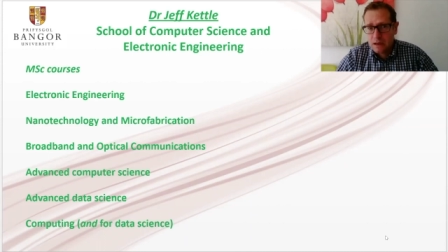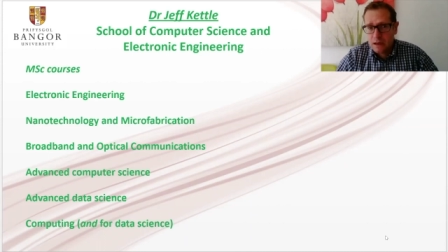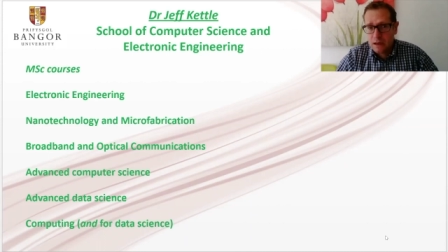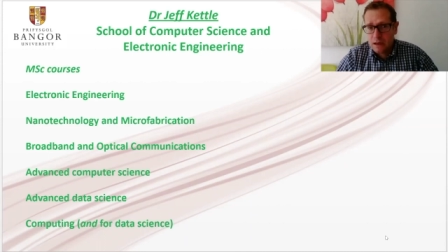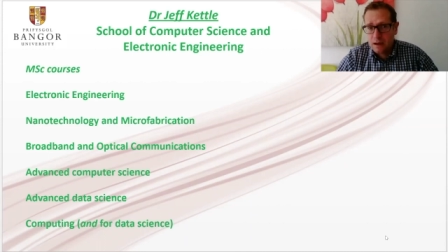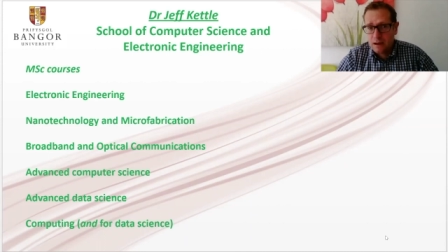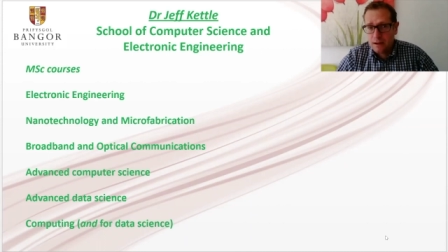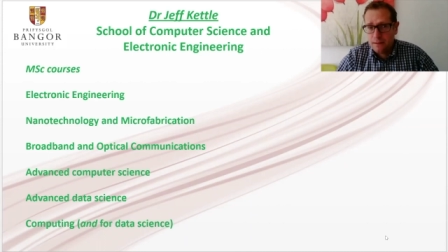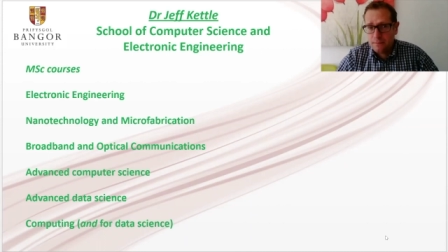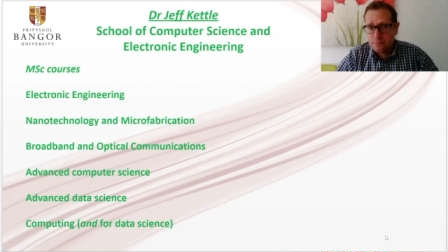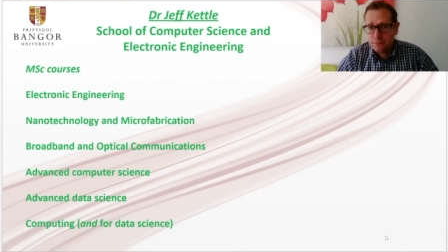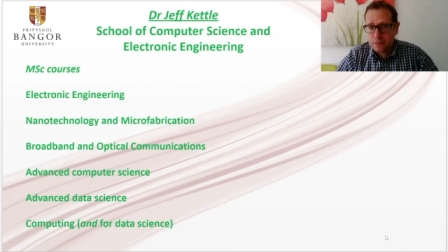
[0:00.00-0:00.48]

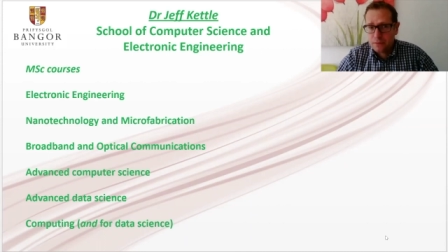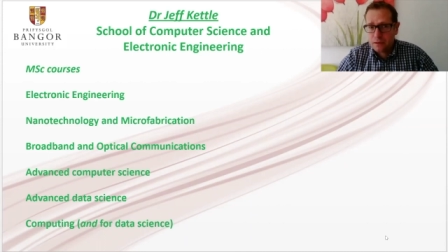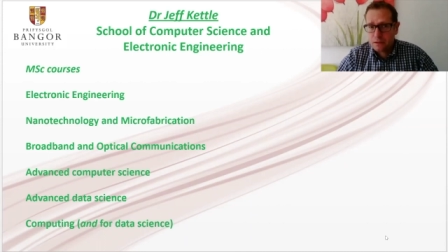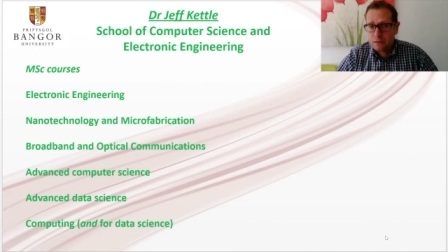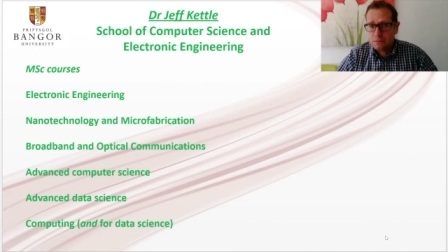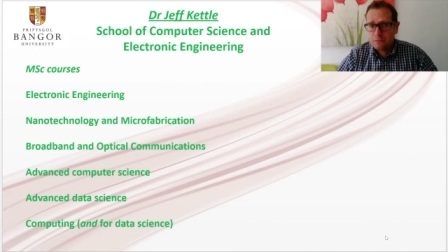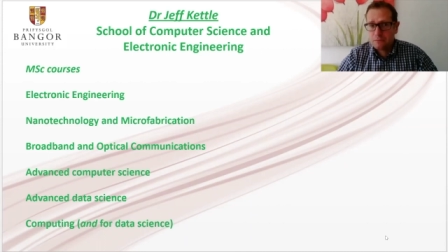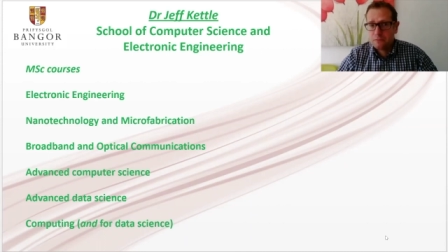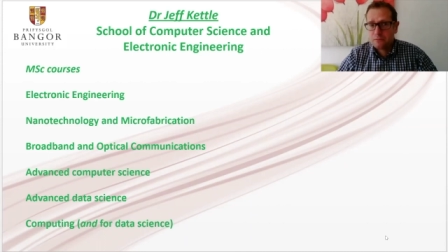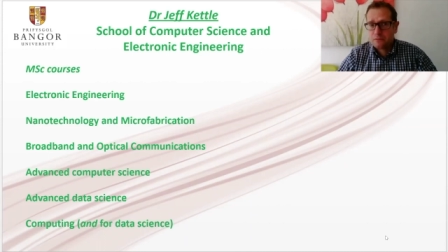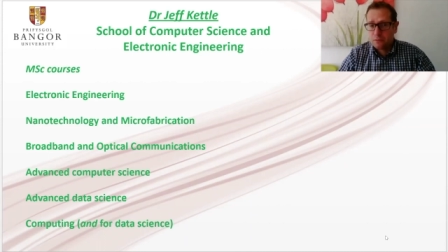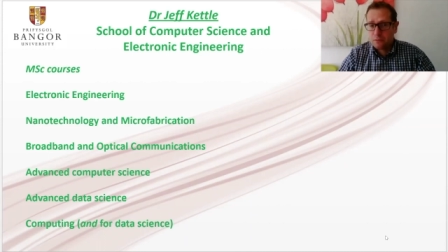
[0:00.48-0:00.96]

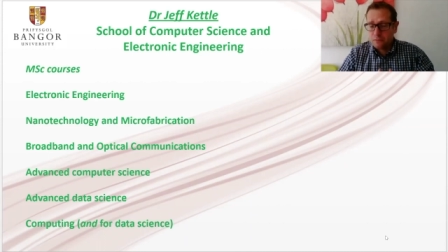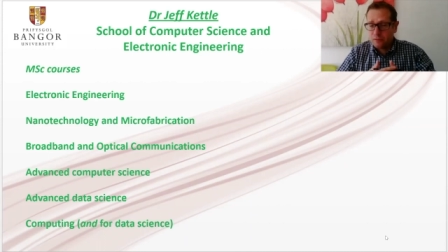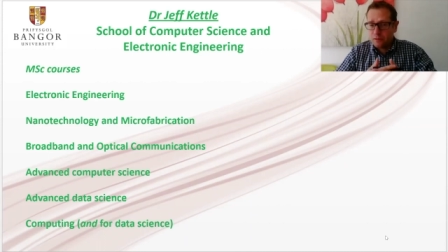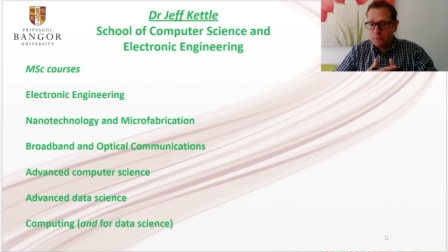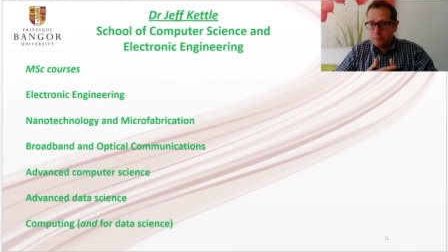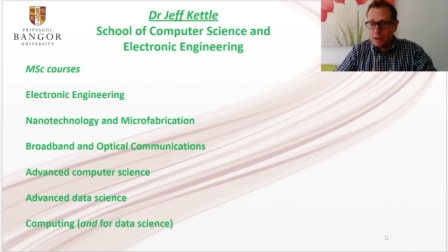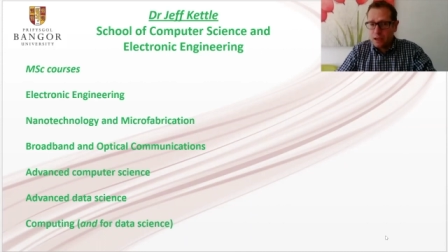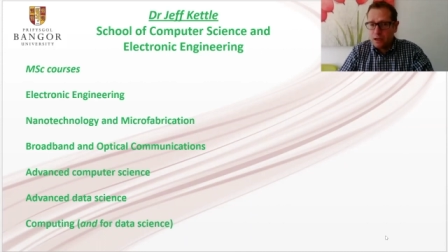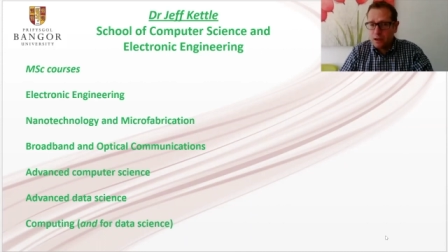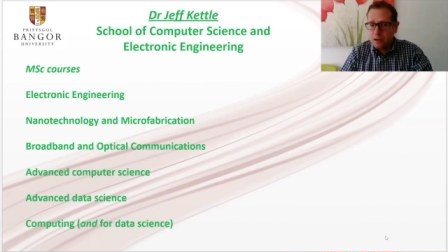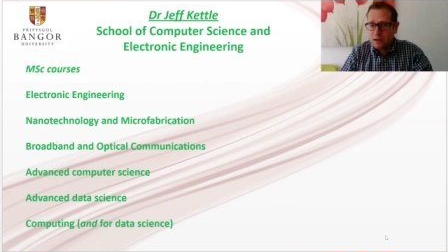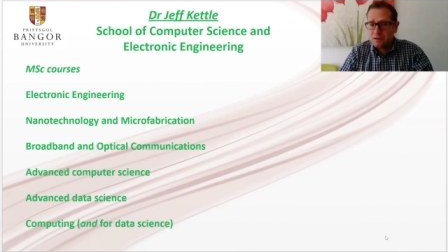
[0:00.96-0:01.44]
From
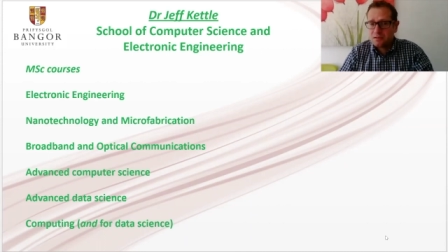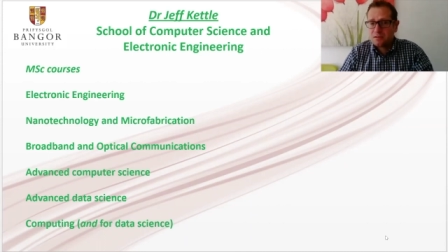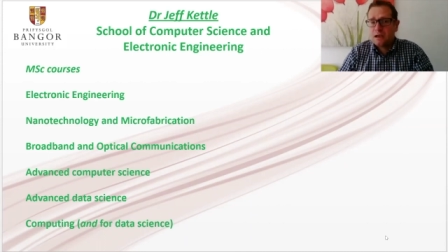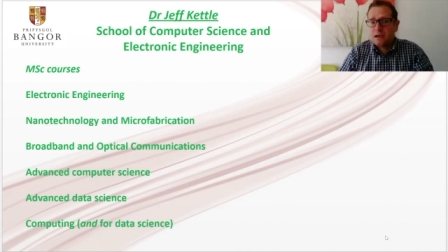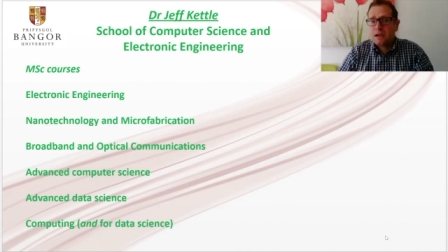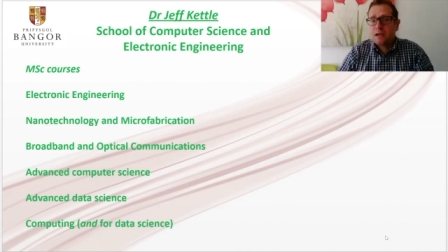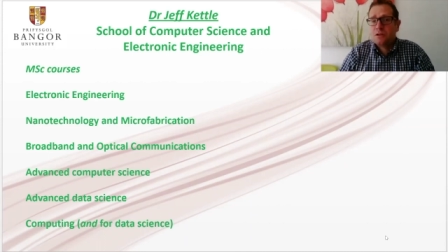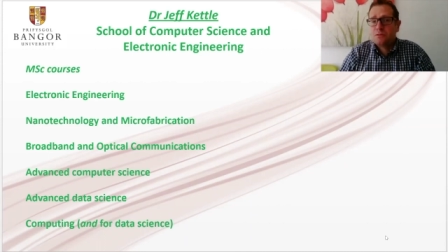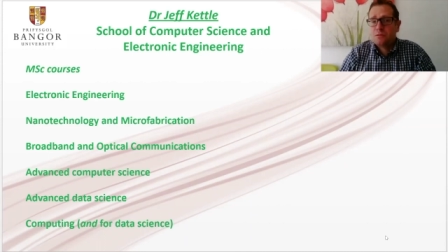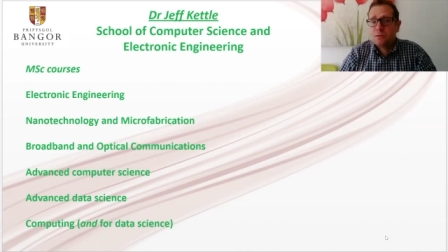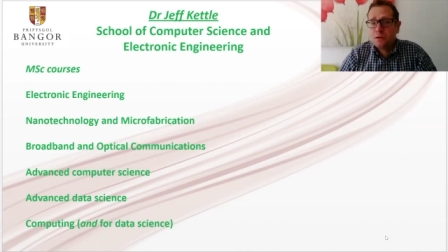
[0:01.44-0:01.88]
an early stage,